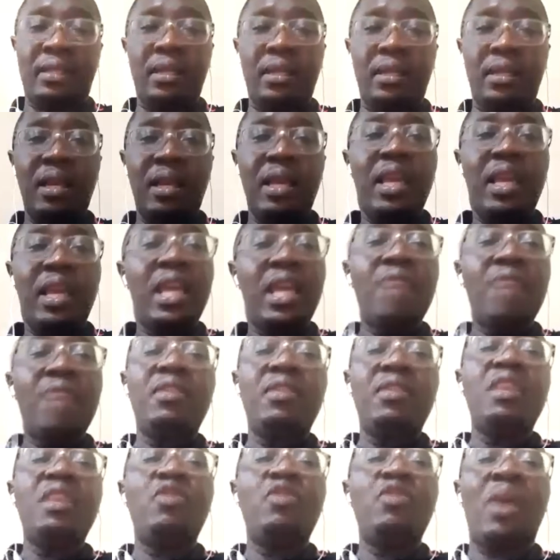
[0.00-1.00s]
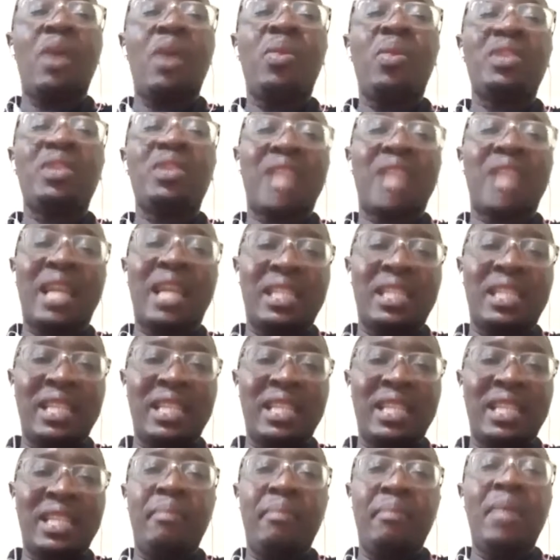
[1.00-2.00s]
Even if you are not charging
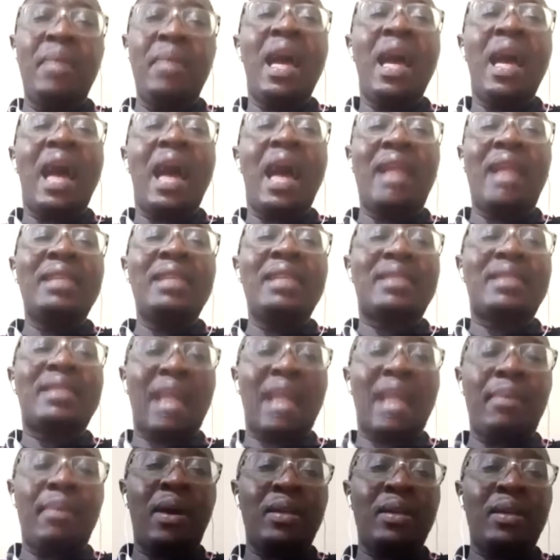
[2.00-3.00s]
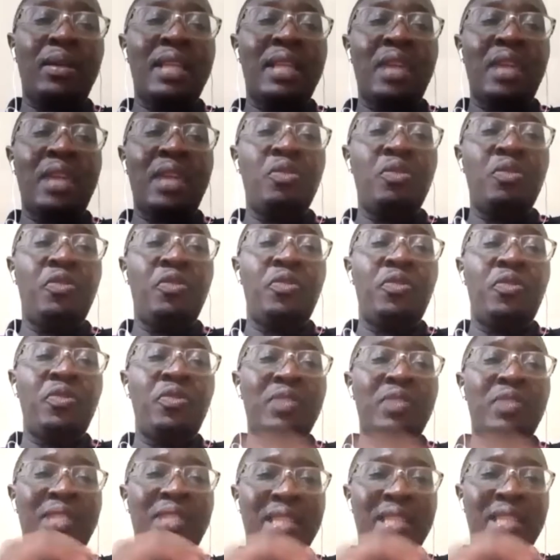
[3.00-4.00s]
them, at least come out that you've seen
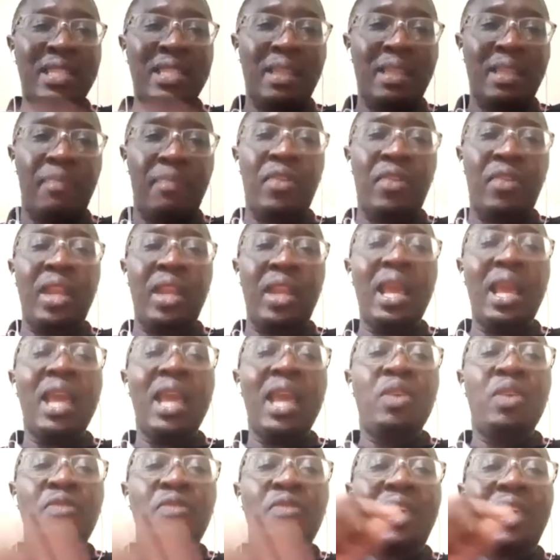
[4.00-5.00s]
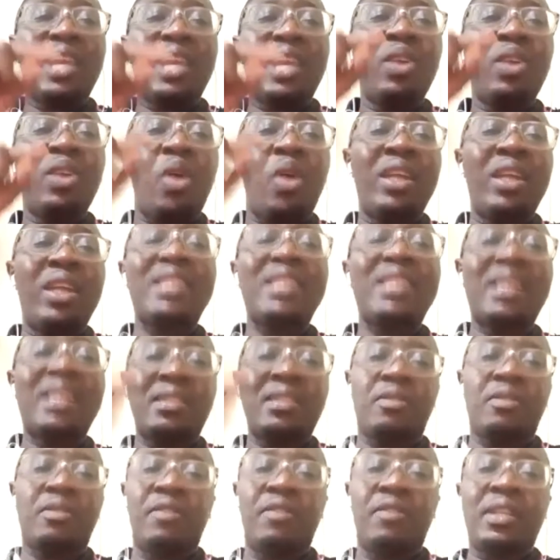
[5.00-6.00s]
something, you've taken cognizance of it,
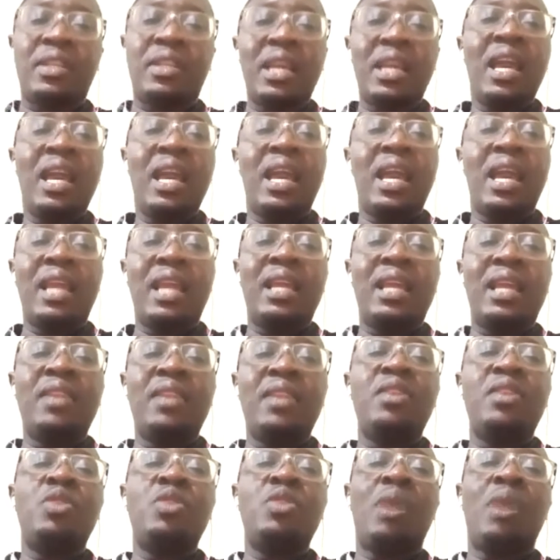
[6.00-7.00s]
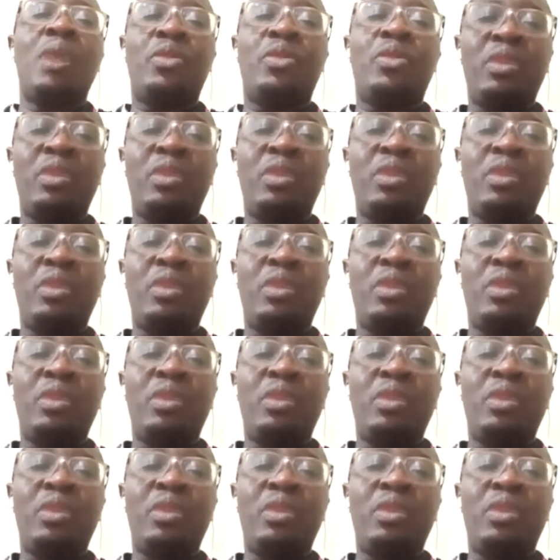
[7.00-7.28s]
and then you are doing